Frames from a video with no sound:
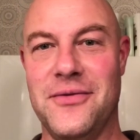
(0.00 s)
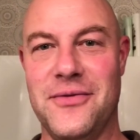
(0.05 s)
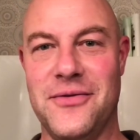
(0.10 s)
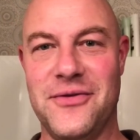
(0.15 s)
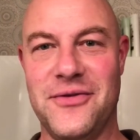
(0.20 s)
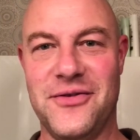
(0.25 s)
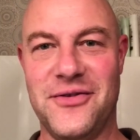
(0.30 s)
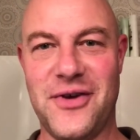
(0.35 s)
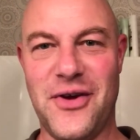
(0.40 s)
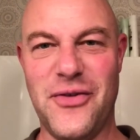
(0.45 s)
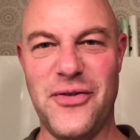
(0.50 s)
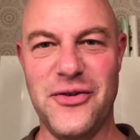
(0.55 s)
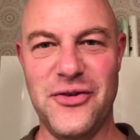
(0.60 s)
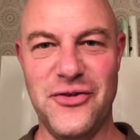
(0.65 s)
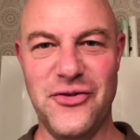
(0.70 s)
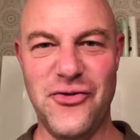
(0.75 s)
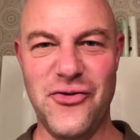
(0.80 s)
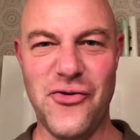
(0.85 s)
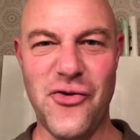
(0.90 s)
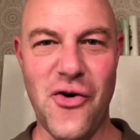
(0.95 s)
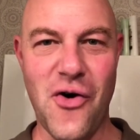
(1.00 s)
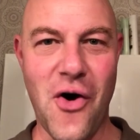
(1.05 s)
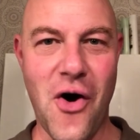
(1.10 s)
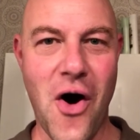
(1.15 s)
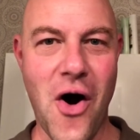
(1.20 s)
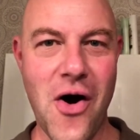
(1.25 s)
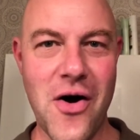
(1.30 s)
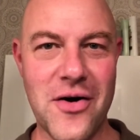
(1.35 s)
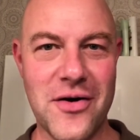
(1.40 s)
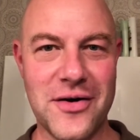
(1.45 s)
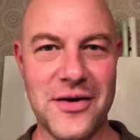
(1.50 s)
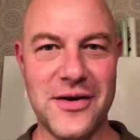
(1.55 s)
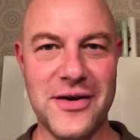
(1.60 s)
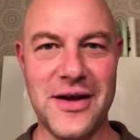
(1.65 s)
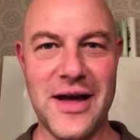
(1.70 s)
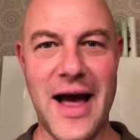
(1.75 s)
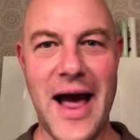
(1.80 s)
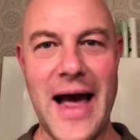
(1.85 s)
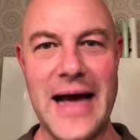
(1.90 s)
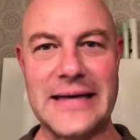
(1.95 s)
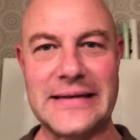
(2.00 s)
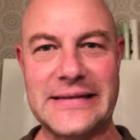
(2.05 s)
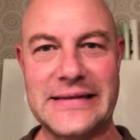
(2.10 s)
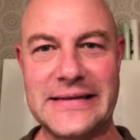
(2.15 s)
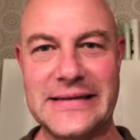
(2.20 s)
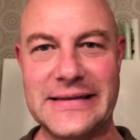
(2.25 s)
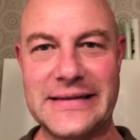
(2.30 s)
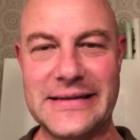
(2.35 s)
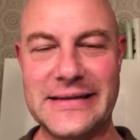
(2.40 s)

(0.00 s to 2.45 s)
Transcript: southern draw he has.